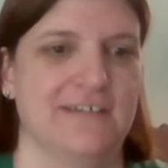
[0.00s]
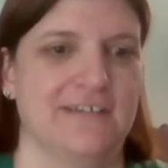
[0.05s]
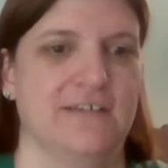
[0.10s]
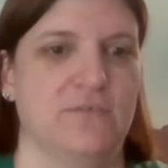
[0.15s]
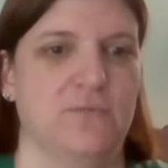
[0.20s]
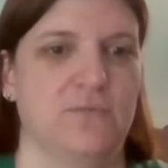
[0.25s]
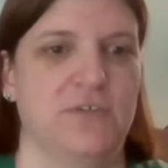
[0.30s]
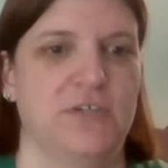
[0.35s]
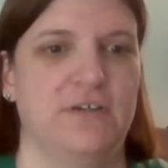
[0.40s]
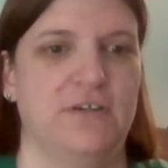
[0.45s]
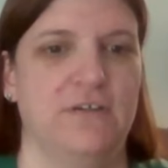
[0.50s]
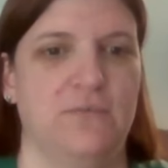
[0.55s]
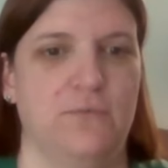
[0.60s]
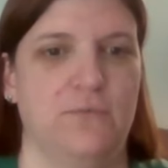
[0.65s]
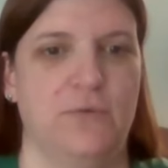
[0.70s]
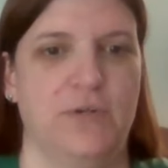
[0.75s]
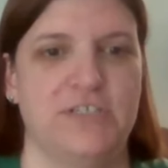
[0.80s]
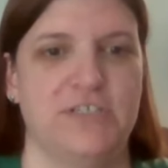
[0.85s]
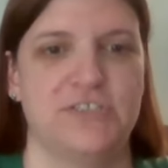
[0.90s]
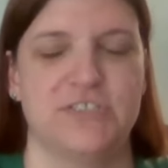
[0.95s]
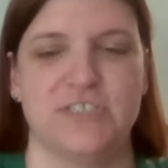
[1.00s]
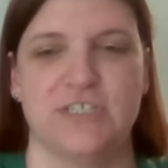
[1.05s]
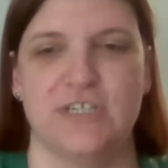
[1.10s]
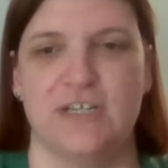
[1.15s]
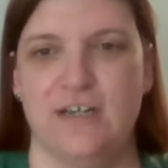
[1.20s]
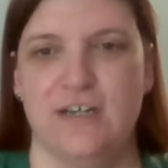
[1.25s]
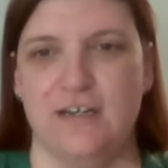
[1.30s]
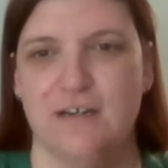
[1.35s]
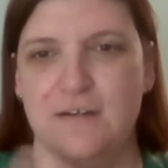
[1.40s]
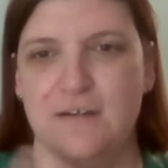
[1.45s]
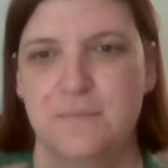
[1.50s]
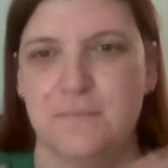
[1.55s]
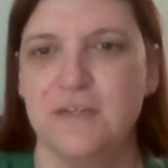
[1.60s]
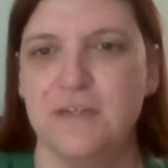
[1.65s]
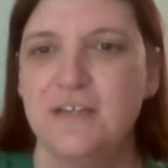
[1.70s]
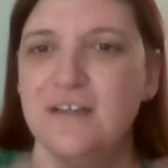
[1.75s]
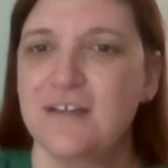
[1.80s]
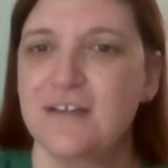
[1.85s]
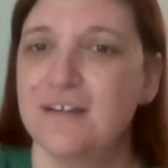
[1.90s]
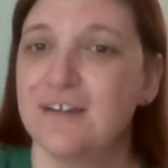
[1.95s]
on where which
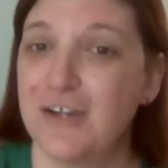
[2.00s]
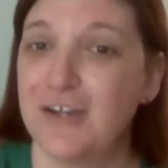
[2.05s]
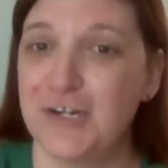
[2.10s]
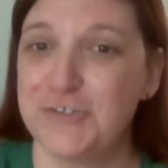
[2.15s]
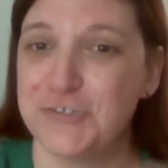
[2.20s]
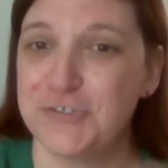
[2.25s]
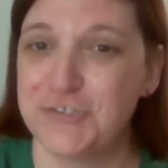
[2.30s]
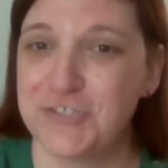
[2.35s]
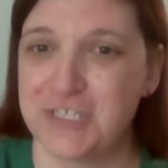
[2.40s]
color